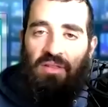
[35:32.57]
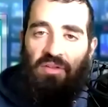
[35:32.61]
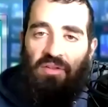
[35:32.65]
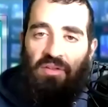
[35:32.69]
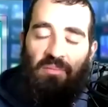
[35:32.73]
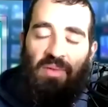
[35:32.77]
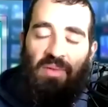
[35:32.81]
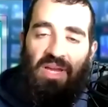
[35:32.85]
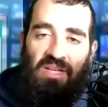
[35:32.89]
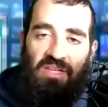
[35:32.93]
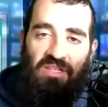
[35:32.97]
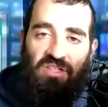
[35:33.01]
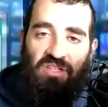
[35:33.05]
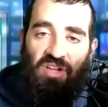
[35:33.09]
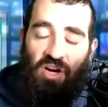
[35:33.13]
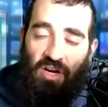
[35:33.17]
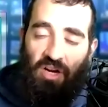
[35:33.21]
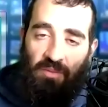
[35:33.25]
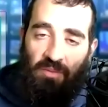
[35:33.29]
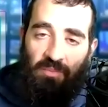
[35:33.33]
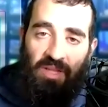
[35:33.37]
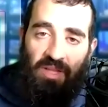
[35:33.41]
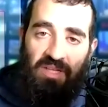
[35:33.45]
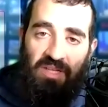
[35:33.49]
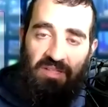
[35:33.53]
were many
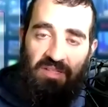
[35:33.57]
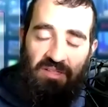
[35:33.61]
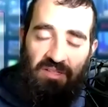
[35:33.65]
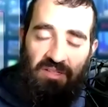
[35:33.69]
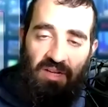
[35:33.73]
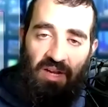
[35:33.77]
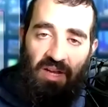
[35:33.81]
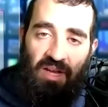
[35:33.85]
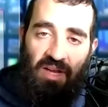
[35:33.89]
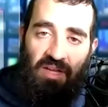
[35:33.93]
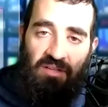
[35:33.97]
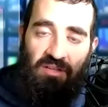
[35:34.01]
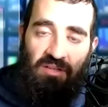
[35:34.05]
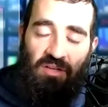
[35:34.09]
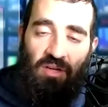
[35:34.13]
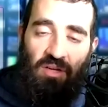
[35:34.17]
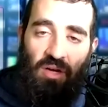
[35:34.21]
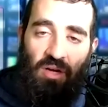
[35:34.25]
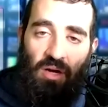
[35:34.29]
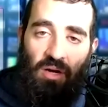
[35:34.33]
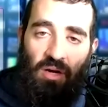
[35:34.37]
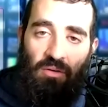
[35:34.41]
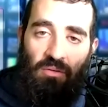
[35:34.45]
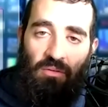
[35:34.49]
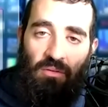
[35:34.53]
dark places that I had to
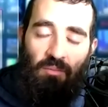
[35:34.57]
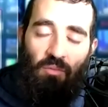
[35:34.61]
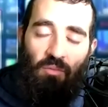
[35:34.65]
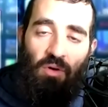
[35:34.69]
go.